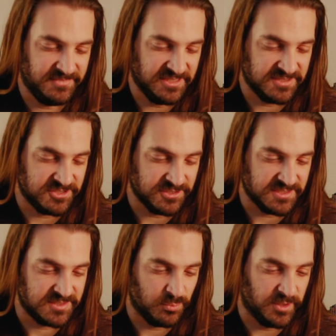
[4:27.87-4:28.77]
It's
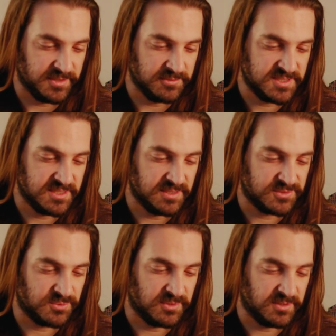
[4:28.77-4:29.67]
just one of those things
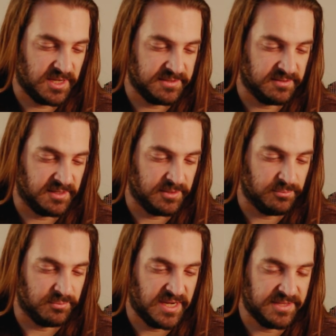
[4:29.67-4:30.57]
where I think I'd
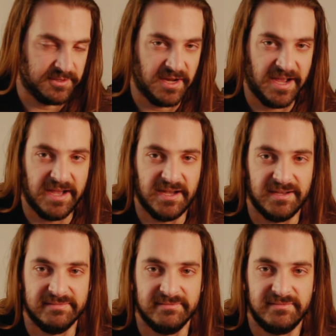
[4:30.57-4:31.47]
rather
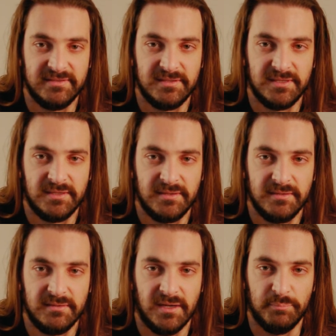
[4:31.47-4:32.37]
have
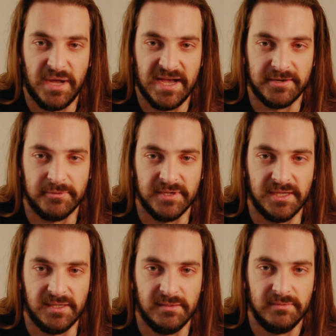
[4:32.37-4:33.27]
a
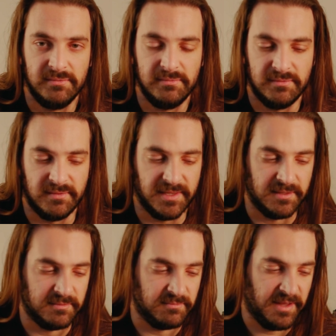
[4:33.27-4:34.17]
battery
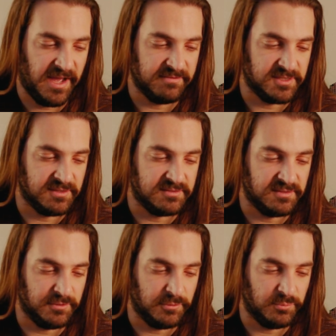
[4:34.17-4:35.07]
than having to
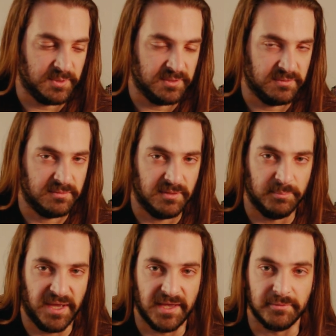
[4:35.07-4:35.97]
deal with a
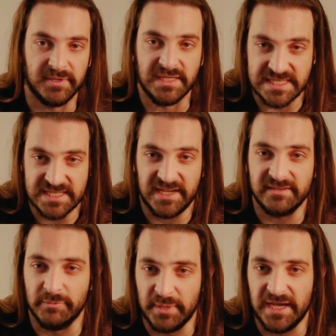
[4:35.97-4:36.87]
battery inside of
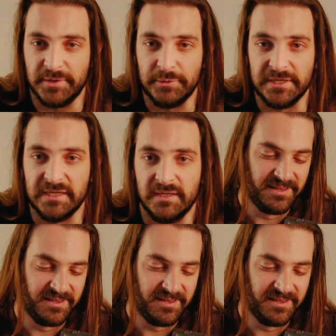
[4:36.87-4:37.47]
a battery.